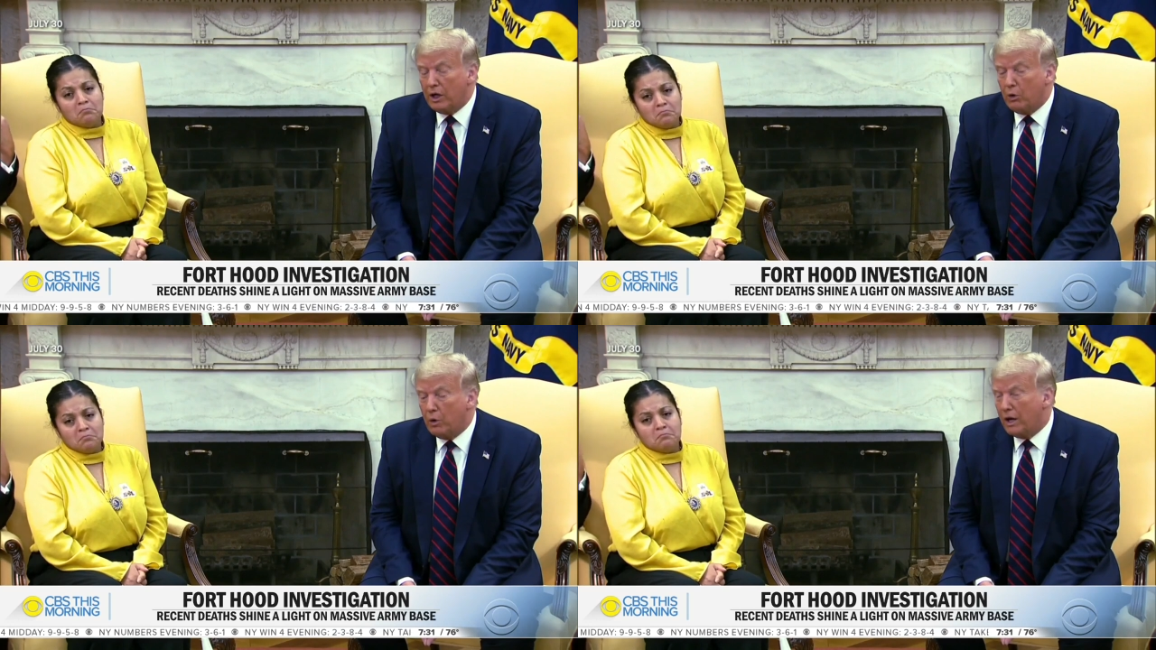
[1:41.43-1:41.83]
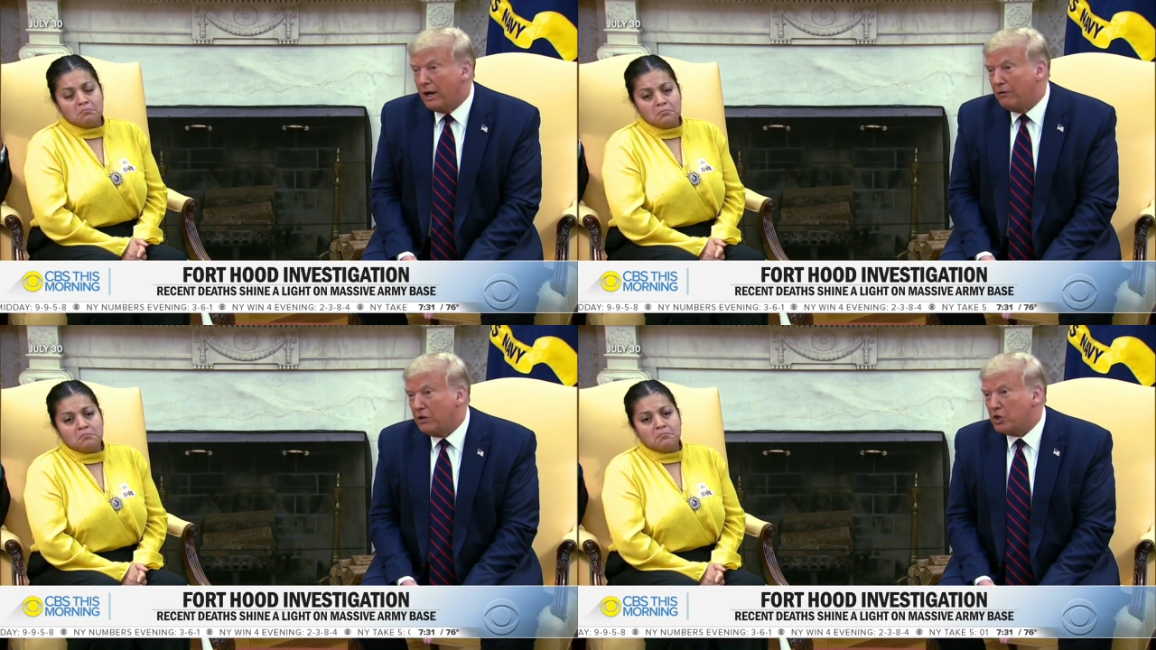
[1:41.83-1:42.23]
Speaker 1: didn't
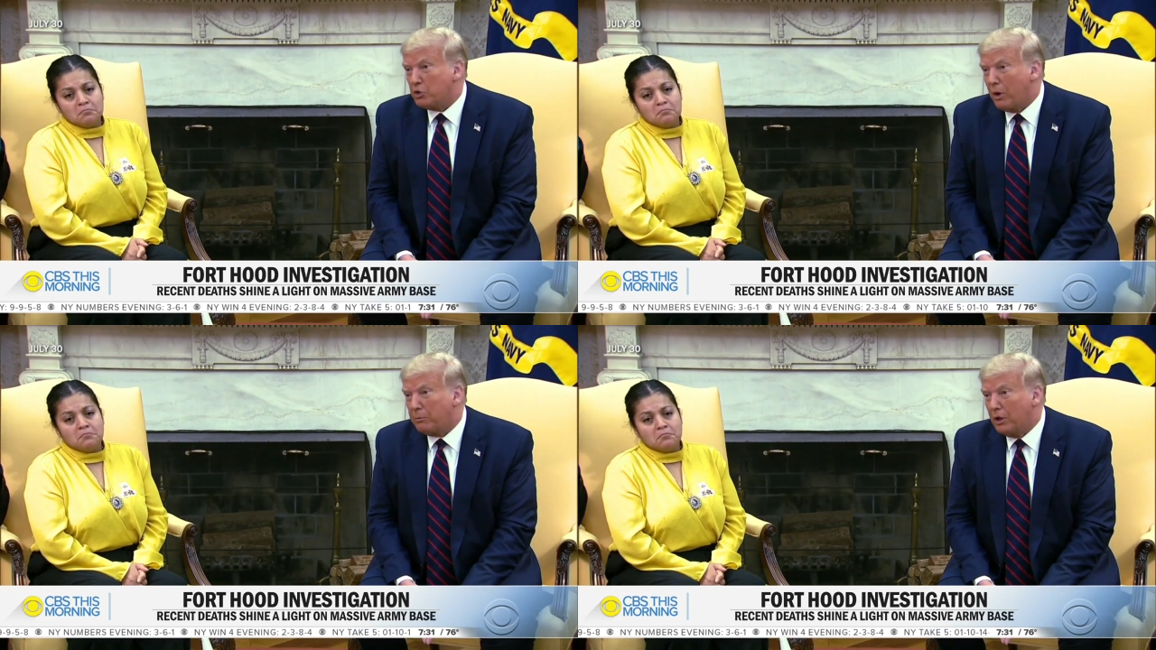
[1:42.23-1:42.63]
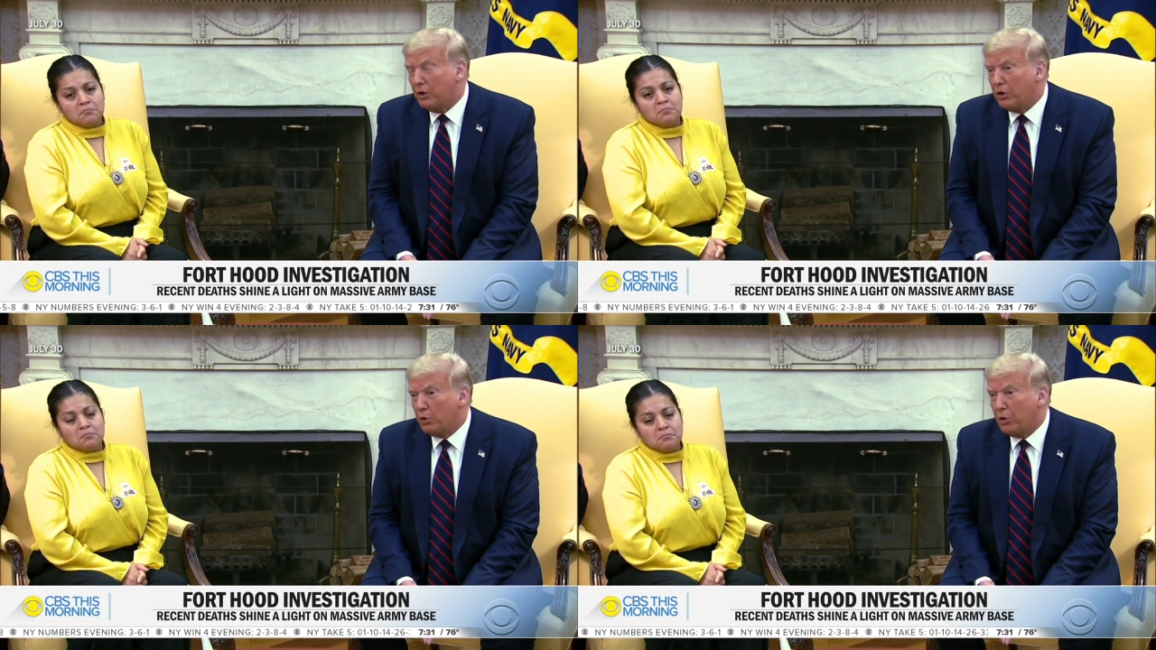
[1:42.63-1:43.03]
want to have this swept
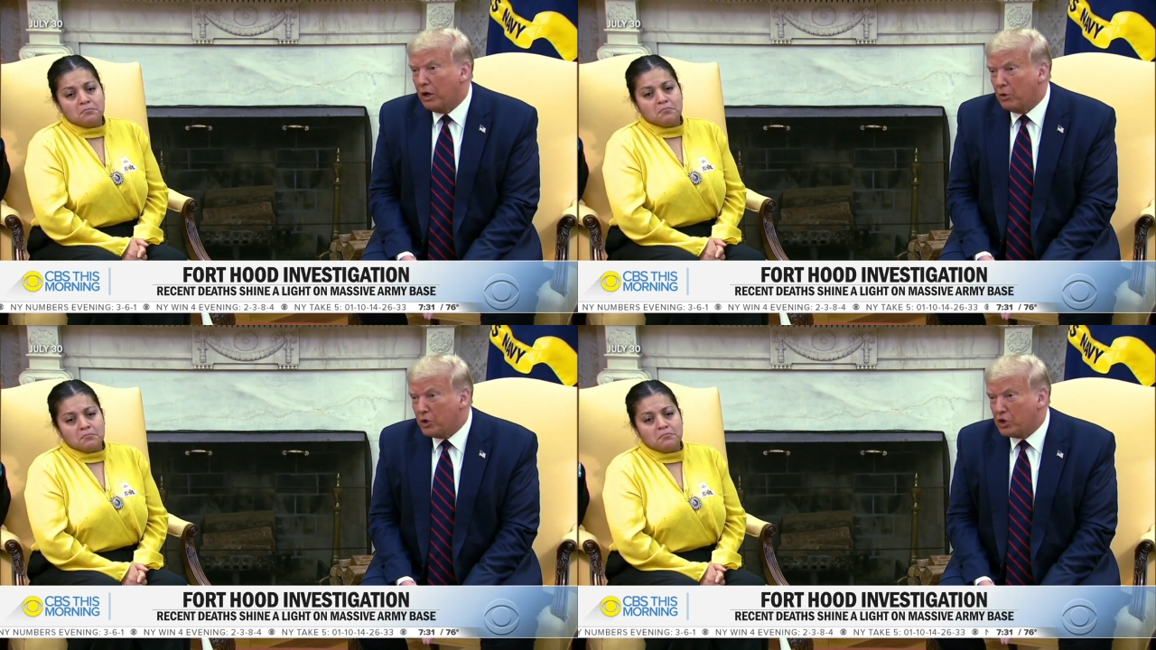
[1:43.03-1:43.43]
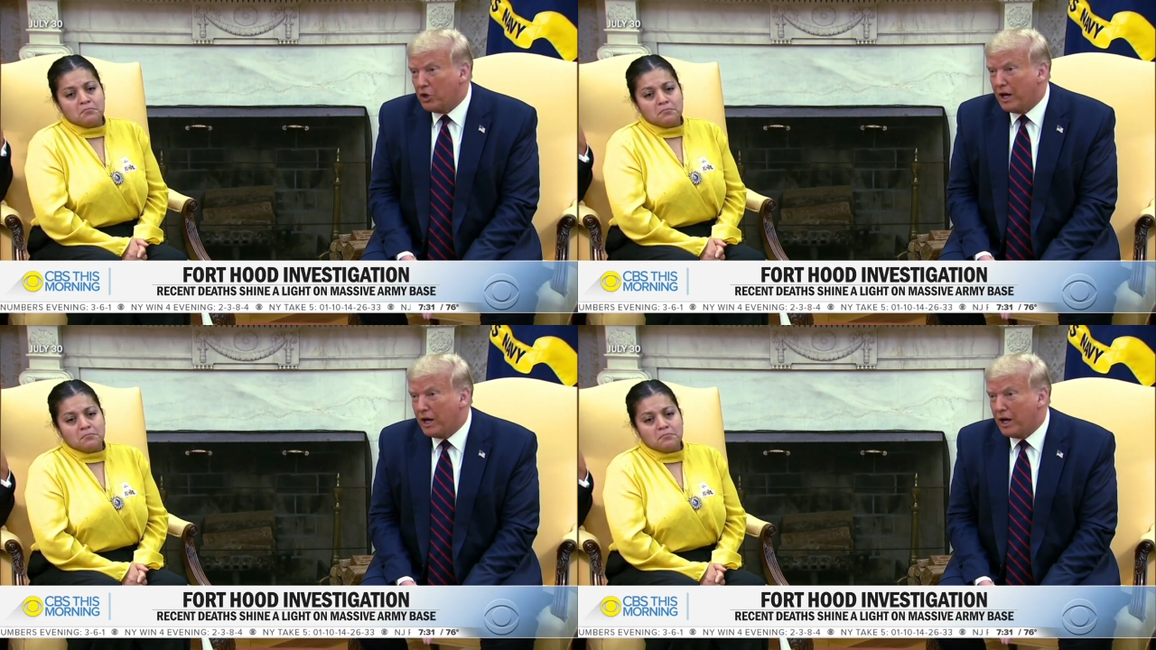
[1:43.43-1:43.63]
under the rug, which could